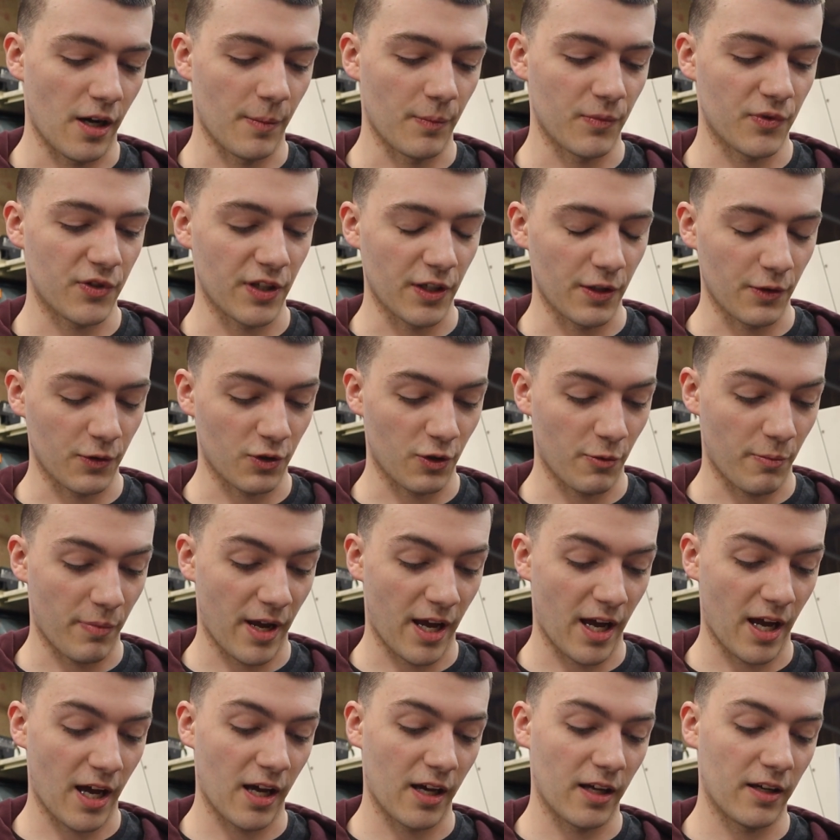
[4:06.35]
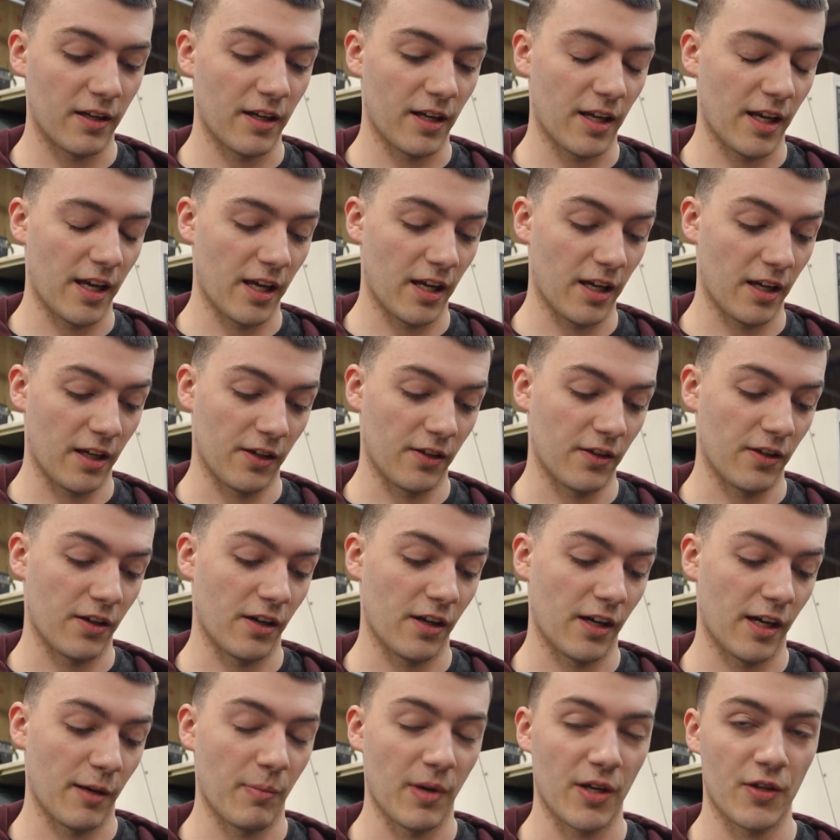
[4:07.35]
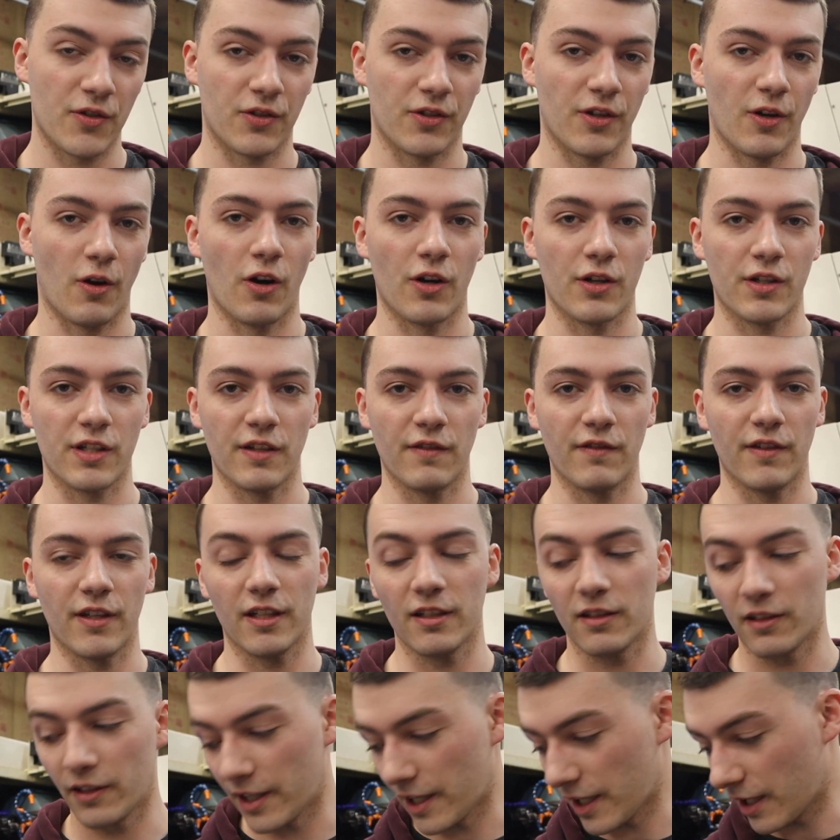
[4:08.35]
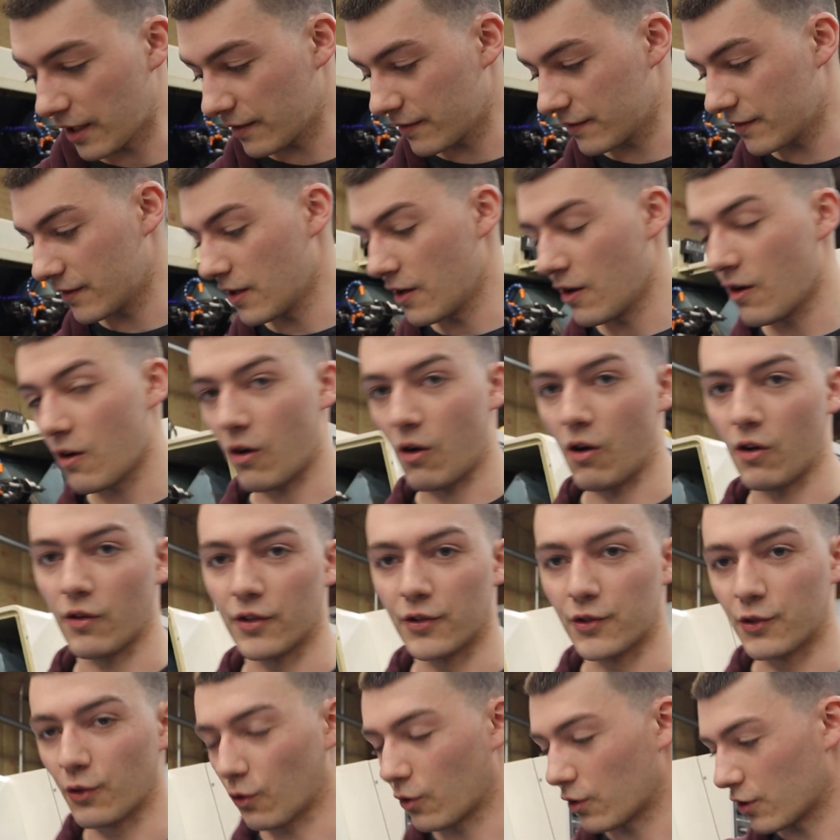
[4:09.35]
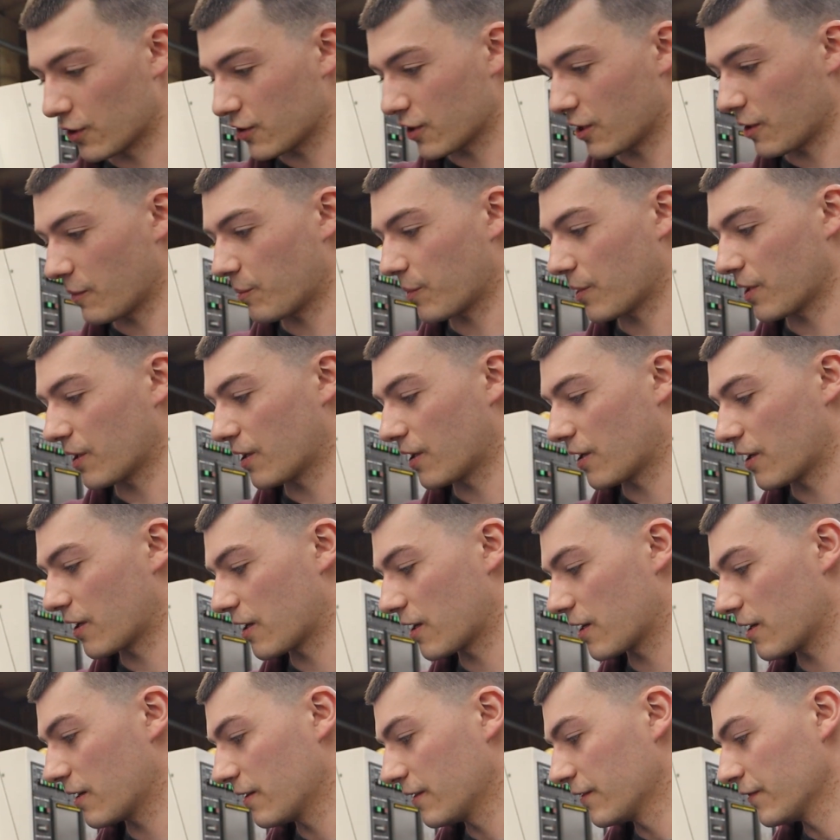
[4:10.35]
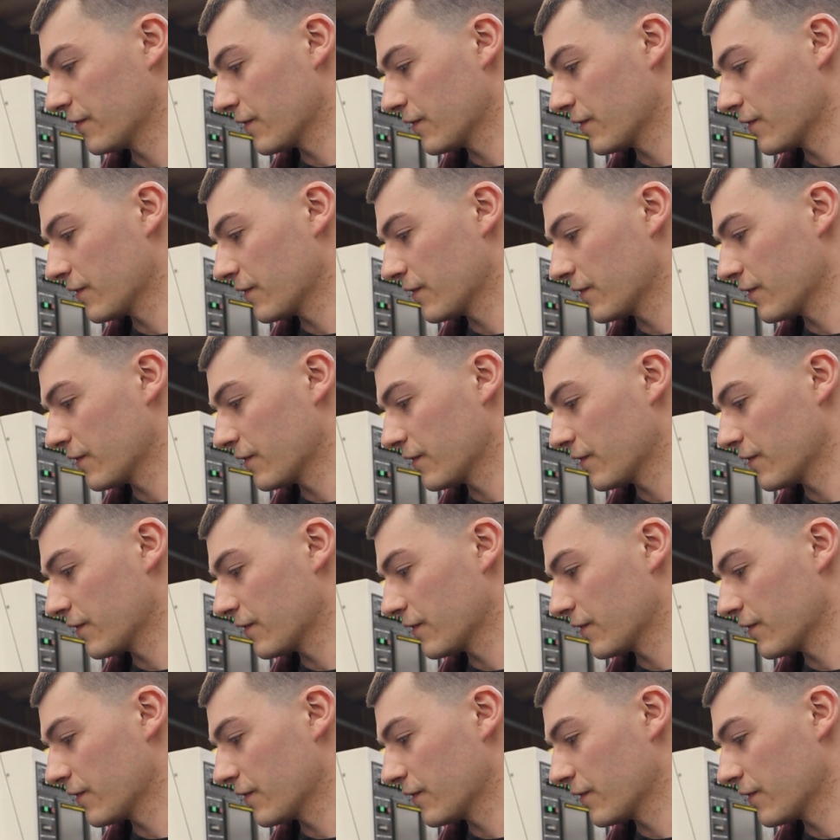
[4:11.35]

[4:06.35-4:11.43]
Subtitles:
Seals are bad, and I basically RTV'd like all the doors up here.